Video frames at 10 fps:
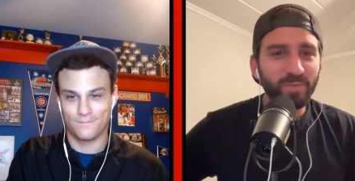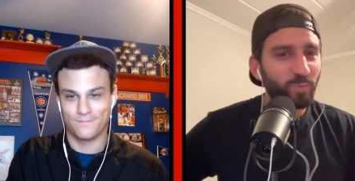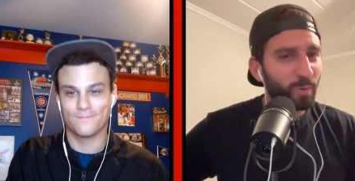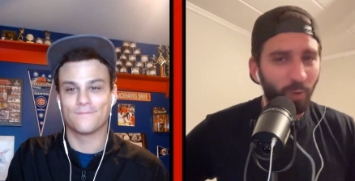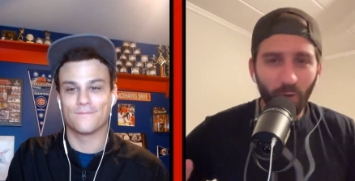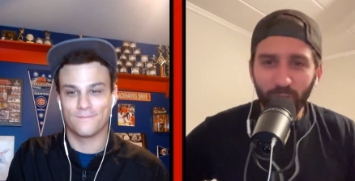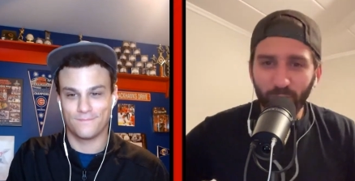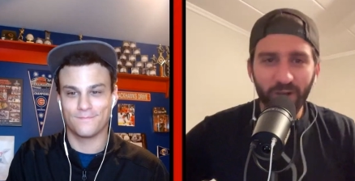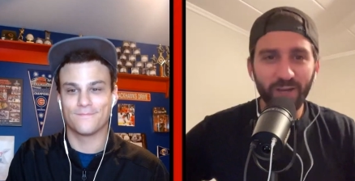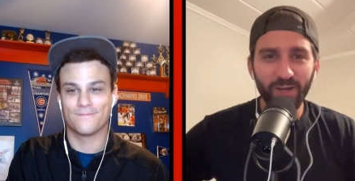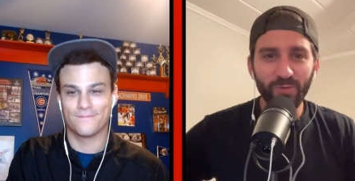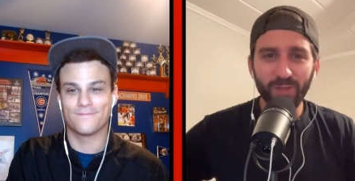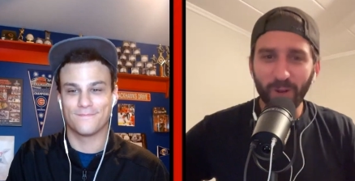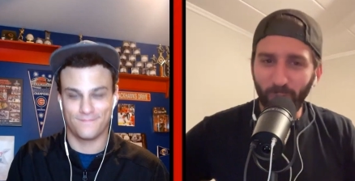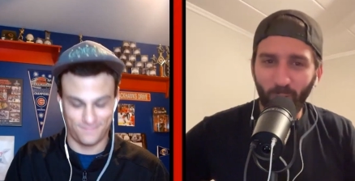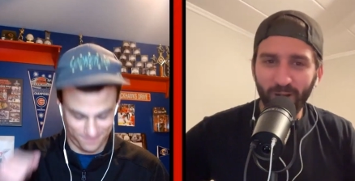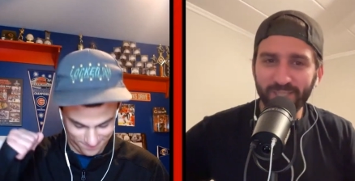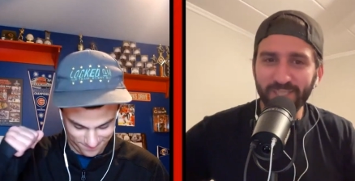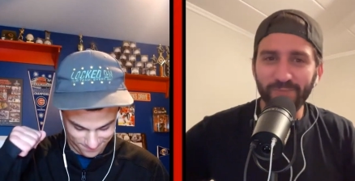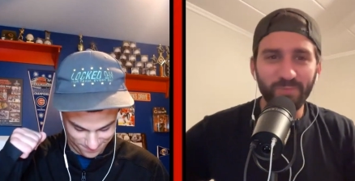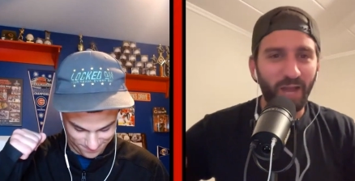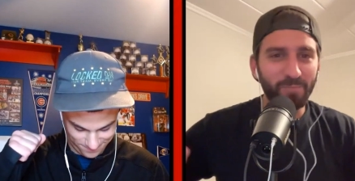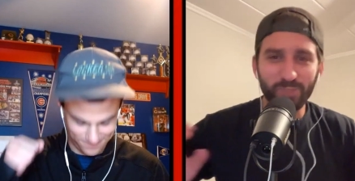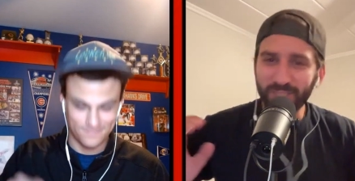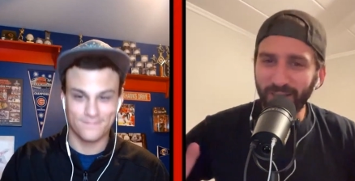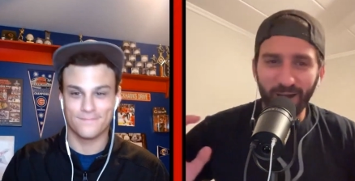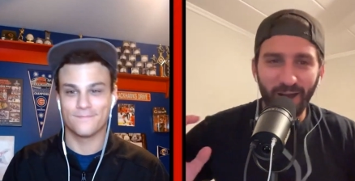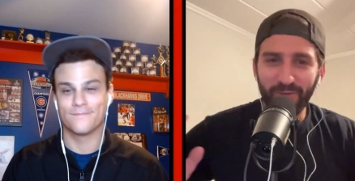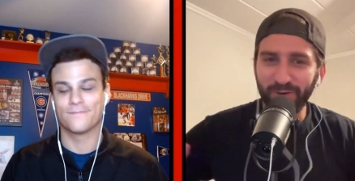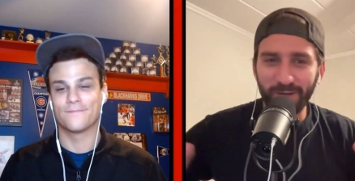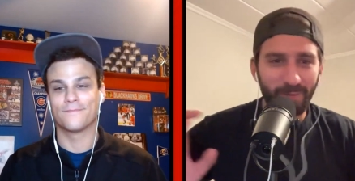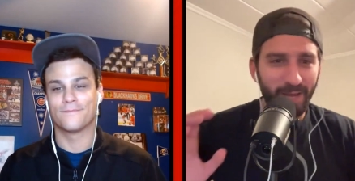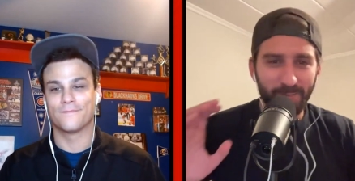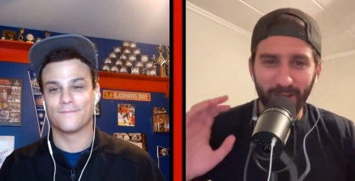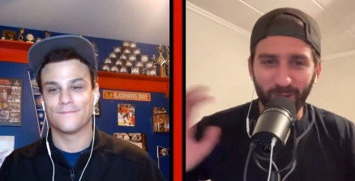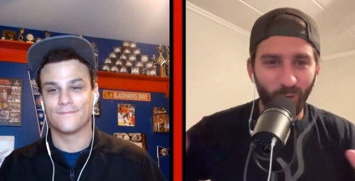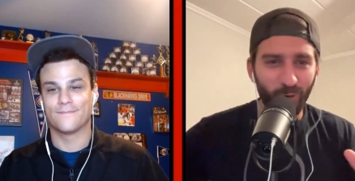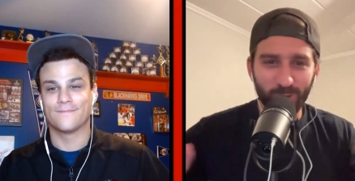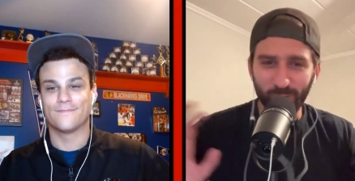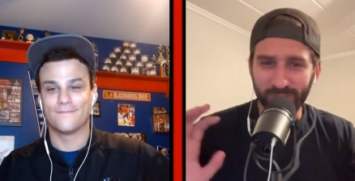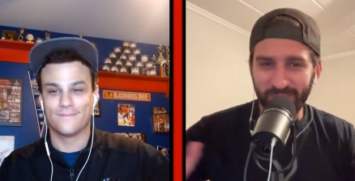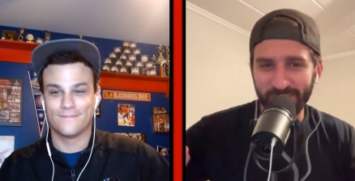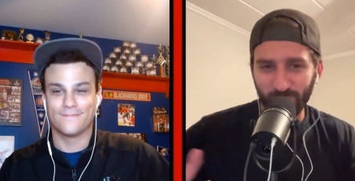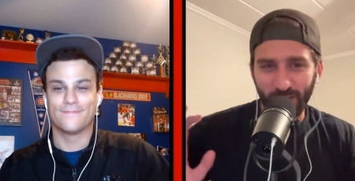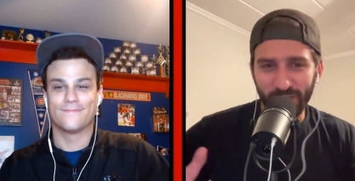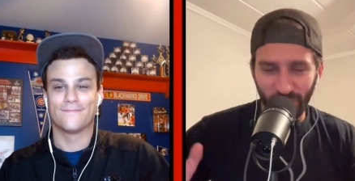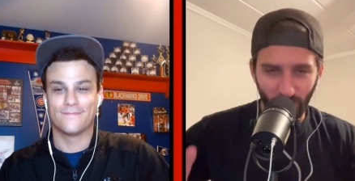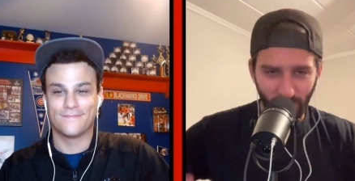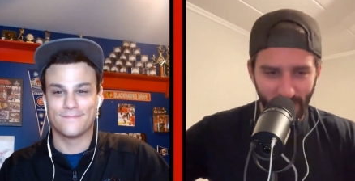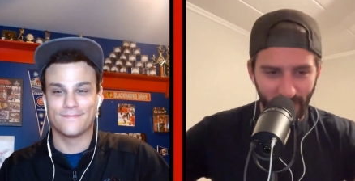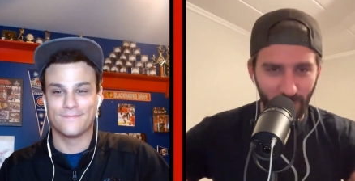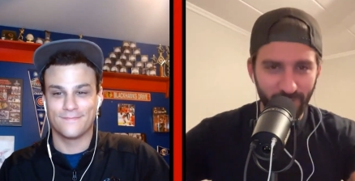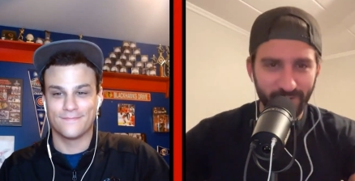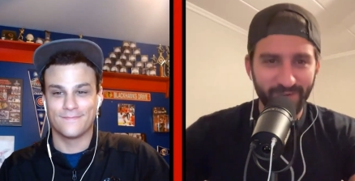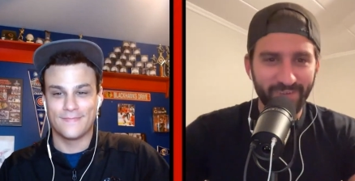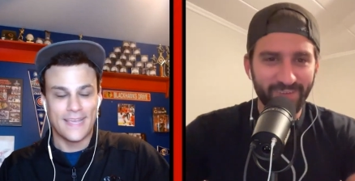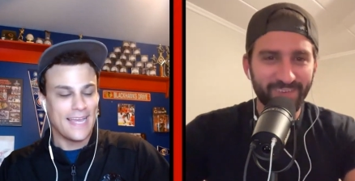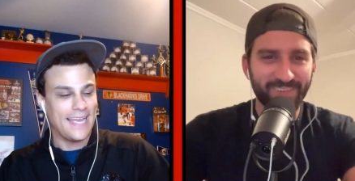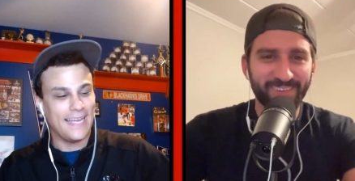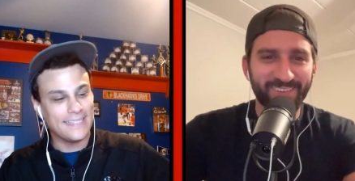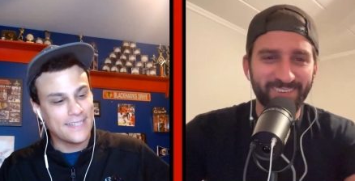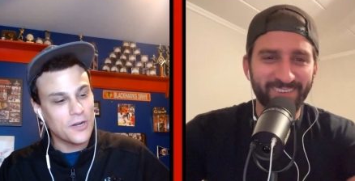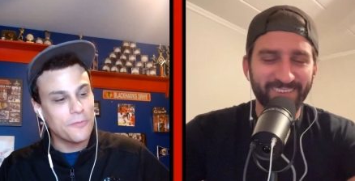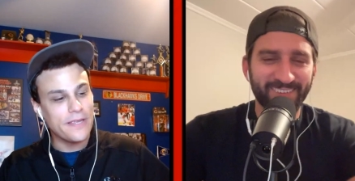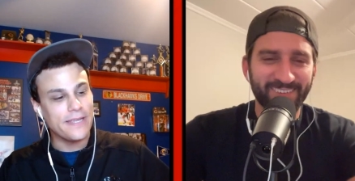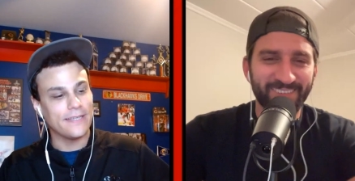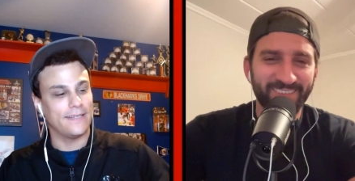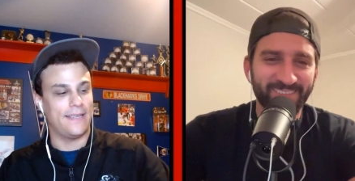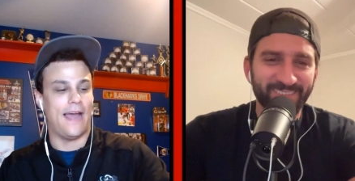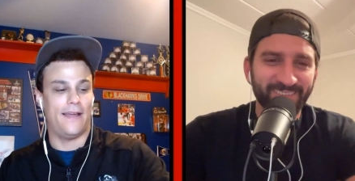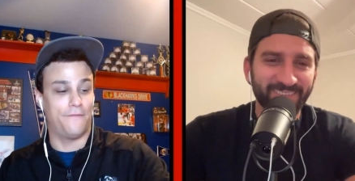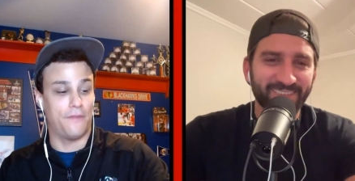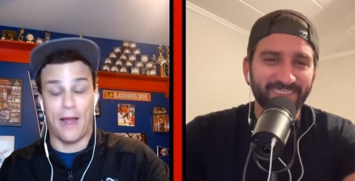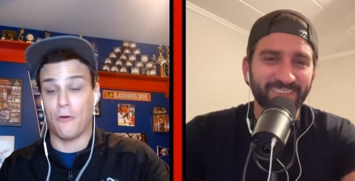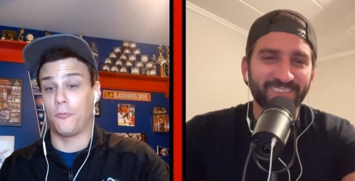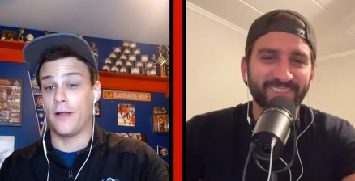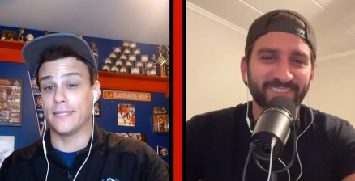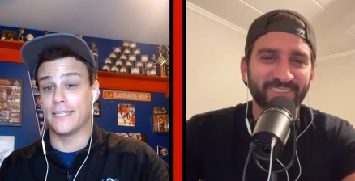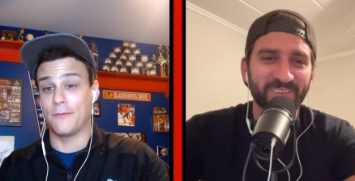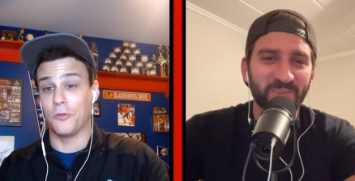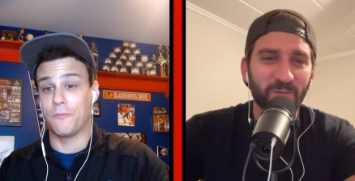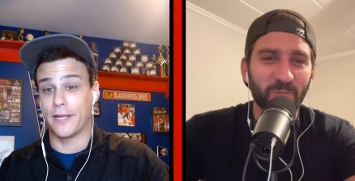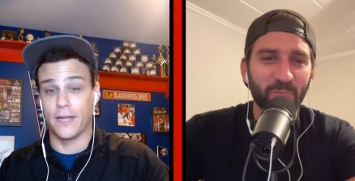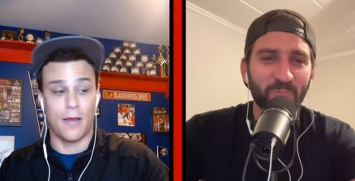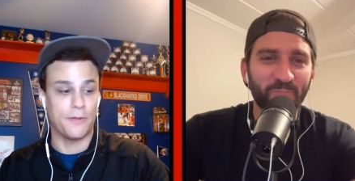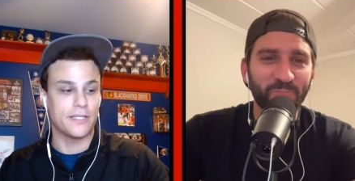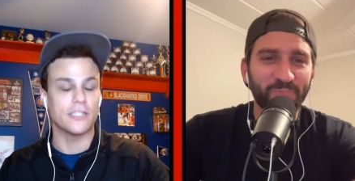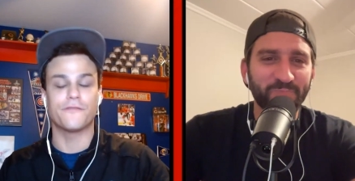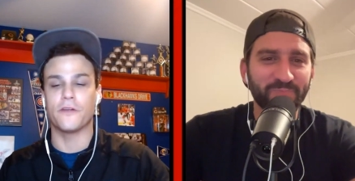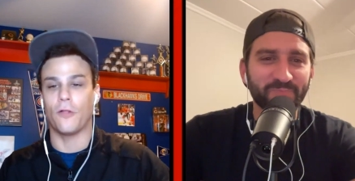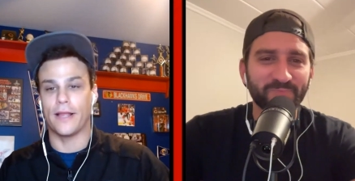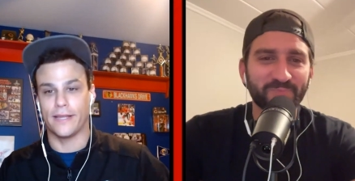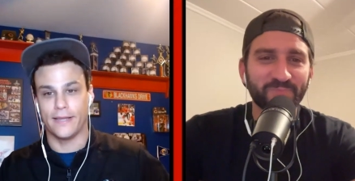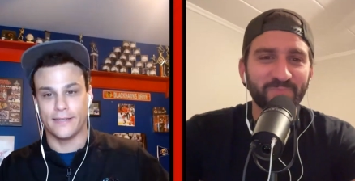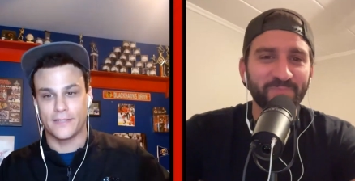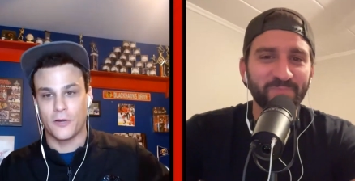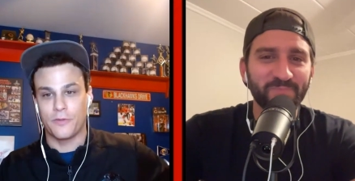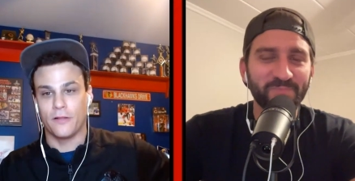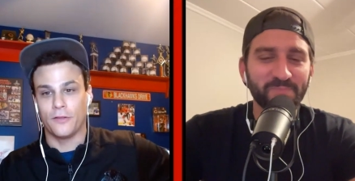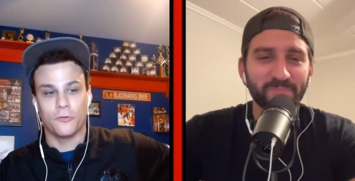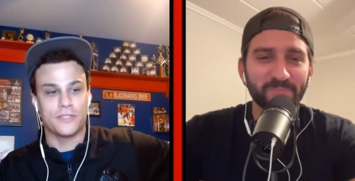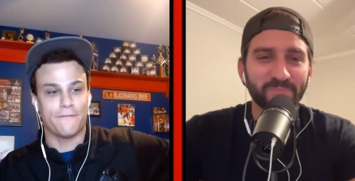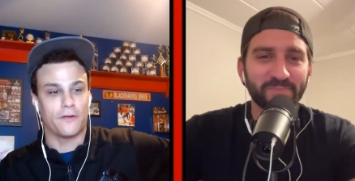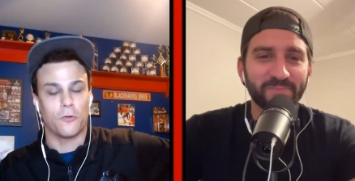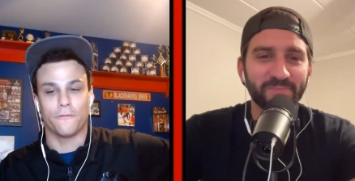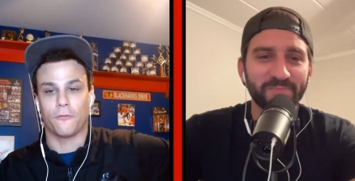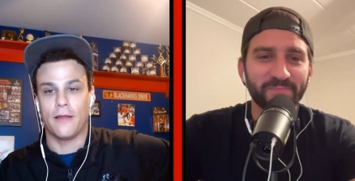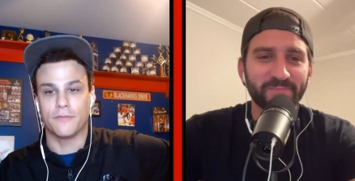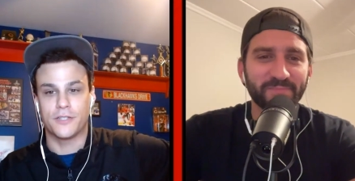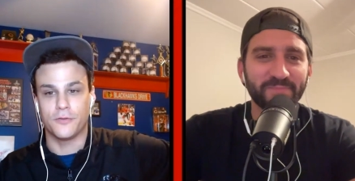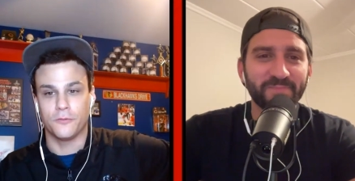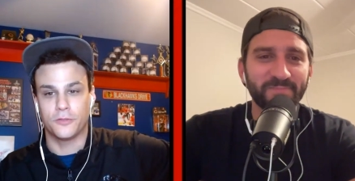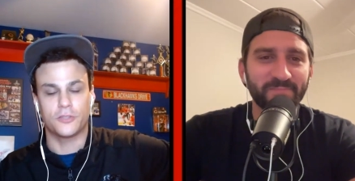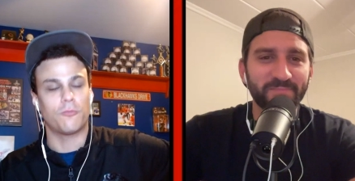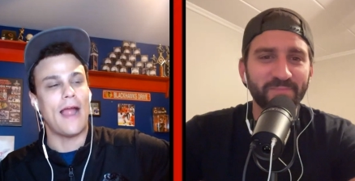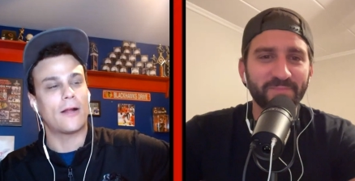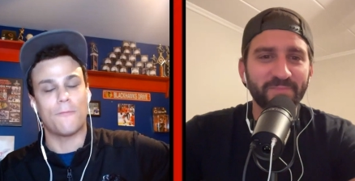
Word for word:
Speaker 1: We're both looking good with our points. I'm just not confident in my in my goal to assist ratio right now.
Speaker 2: it's going to be, yeah, if the power play isn't able to pick it up, it does feel like it's going to be a little difficult for him to just rack